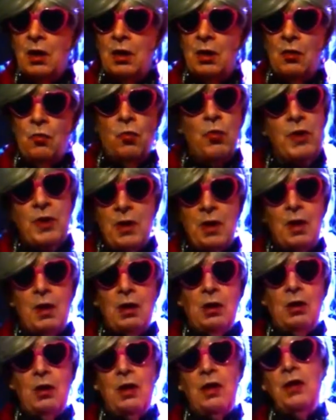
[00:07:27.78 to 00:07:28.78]
We are
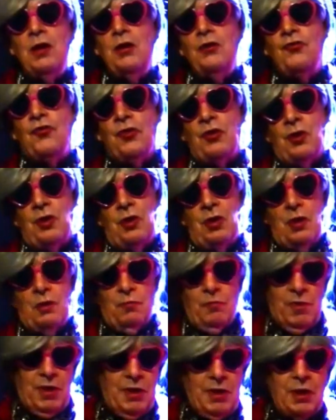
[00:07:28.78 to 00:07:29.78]
legion,
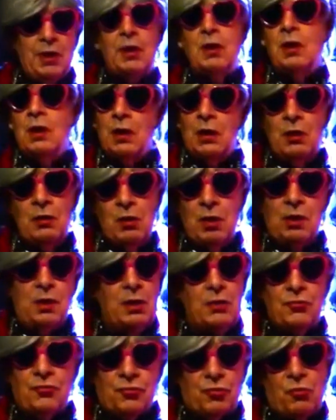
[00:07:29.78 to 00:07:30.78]
meaning
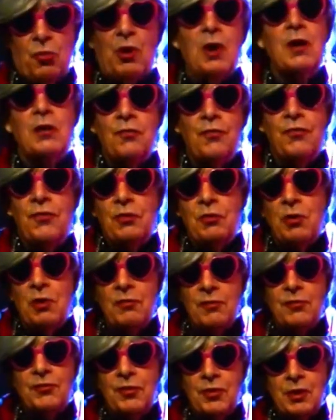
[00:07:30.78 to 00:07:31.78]
there's quite a few of
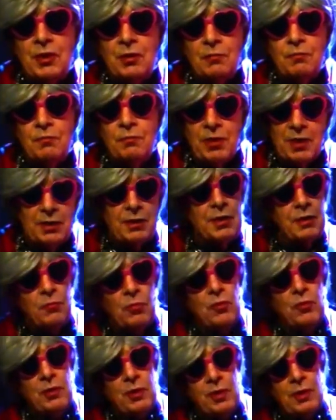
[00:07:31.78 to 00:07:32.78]
us here, buddy
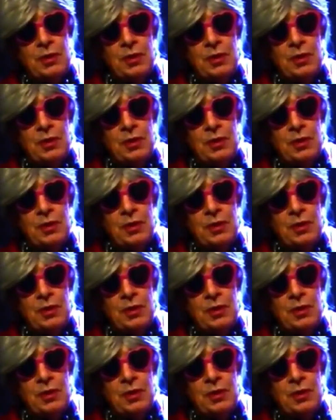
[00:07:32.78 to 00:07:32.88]
boy.